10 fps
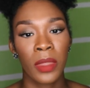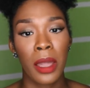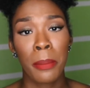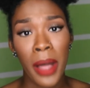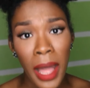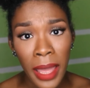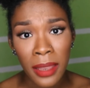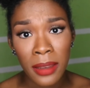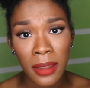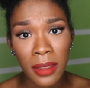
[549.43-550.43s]
a pot
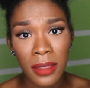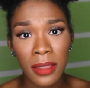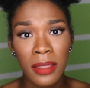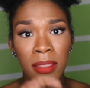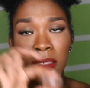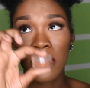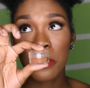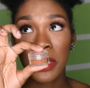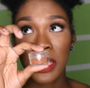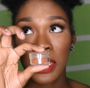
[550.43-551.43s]
this
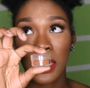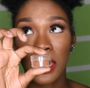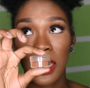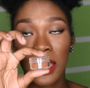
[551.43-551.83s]
big.